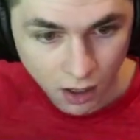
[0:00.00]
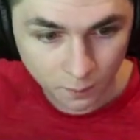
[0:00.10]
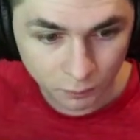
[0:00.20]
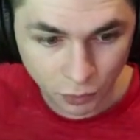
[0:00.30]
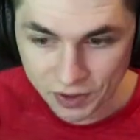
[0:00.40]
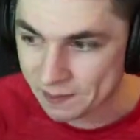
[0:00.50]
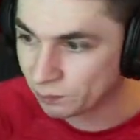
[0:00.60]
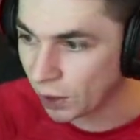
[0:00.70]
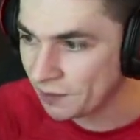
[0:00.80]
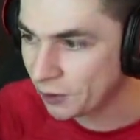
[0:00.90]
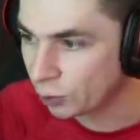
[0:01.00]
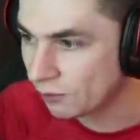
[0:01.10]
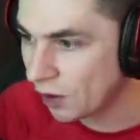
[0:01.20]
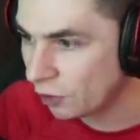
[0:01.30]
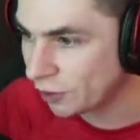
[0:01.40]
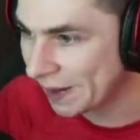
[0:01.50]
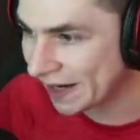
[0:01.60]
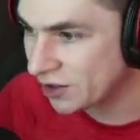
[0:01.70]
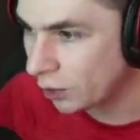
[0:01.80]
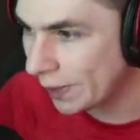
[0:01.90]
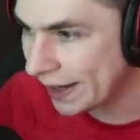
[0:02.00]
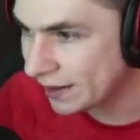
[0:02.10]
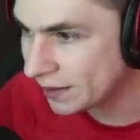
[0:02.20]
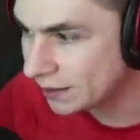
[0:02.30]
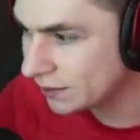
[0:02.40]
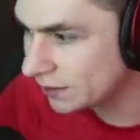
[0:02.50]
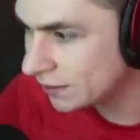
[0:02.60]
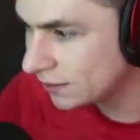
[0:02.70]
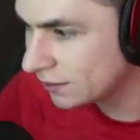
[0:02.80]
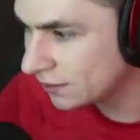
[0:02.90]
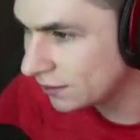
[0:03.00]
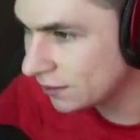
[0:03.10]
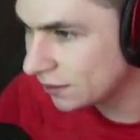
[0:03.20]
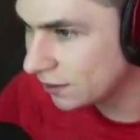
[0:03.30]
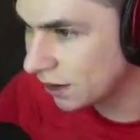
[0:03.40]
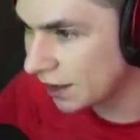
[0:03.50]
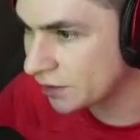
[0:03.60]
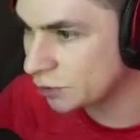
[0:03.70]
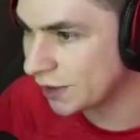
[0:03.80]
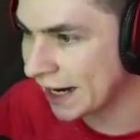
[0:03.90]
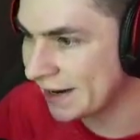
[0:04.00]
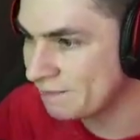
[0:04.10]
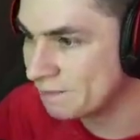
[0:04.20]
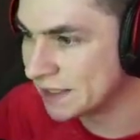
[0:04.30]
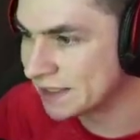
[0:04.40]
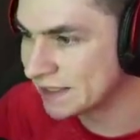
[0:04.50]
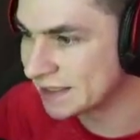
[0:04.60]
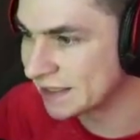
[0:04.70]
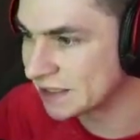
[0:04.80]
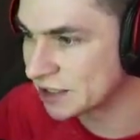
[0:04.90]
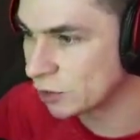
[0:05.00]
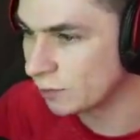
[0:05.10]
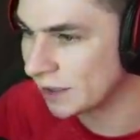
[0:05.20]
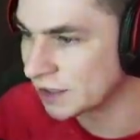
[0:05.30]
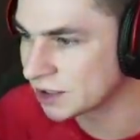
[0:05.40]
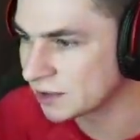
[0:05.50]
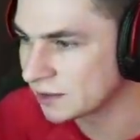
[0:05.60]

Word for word: Bro, they brought the revolver back. No way. God, dude, I miss this thing so much.